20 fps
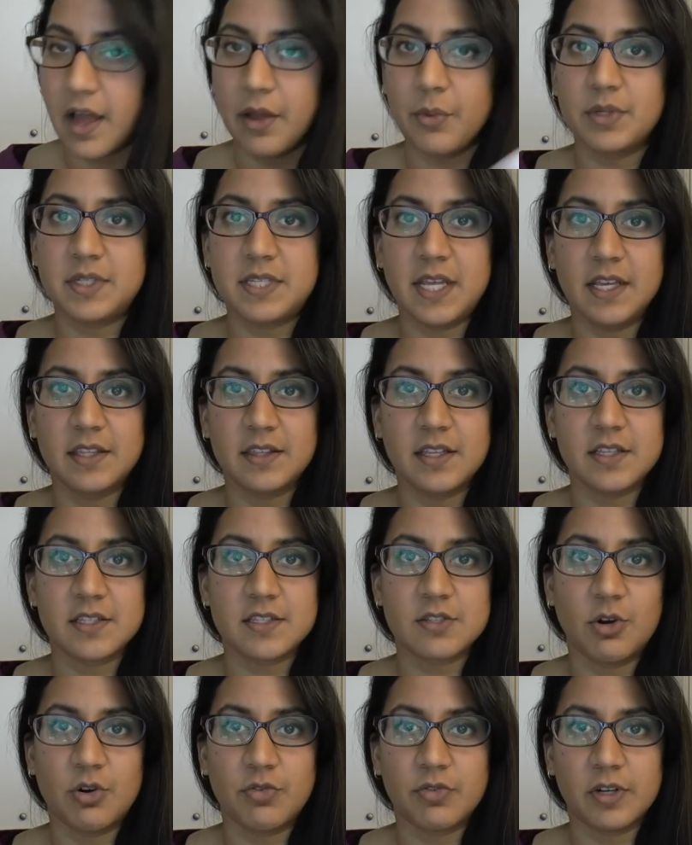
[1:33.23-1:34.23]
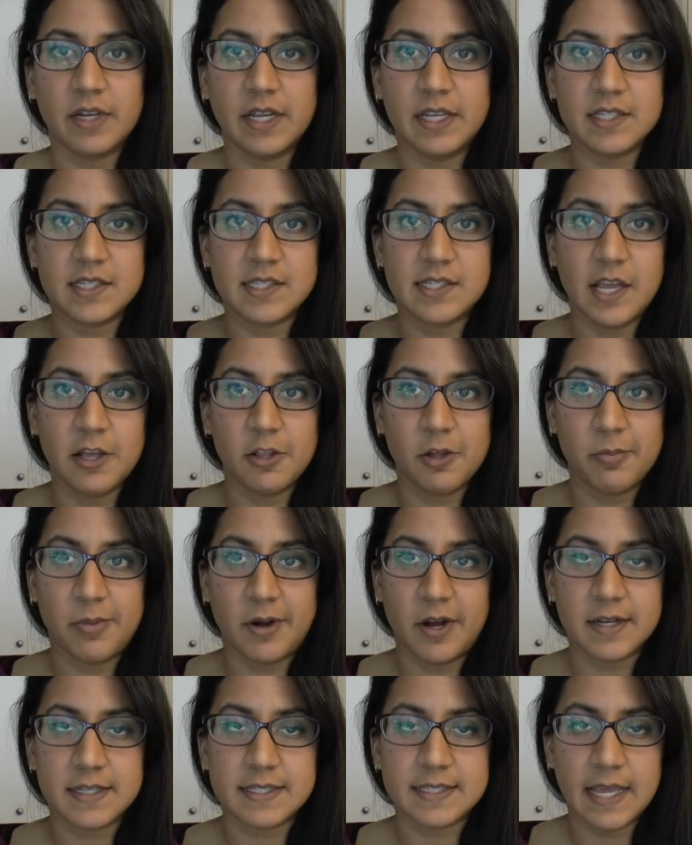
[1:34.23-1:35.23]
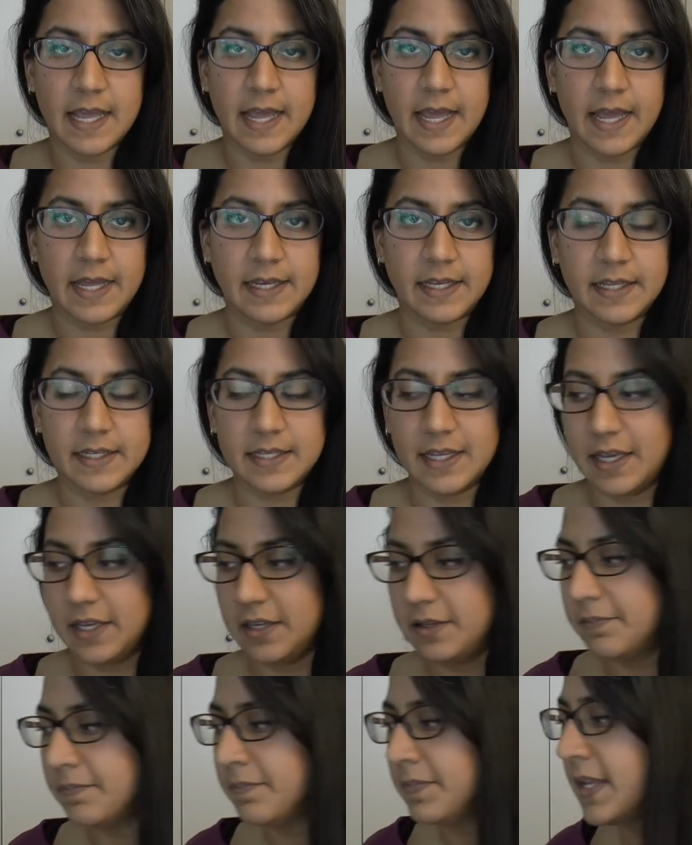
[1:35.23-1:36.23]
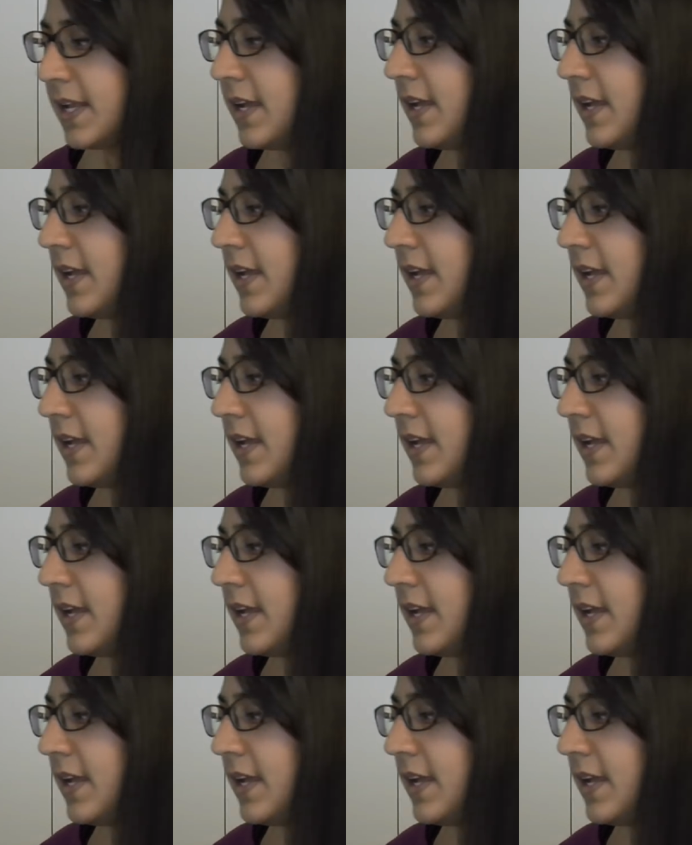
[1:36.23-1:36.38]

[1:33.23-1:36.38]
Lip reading: I would take this over a sailor box any day.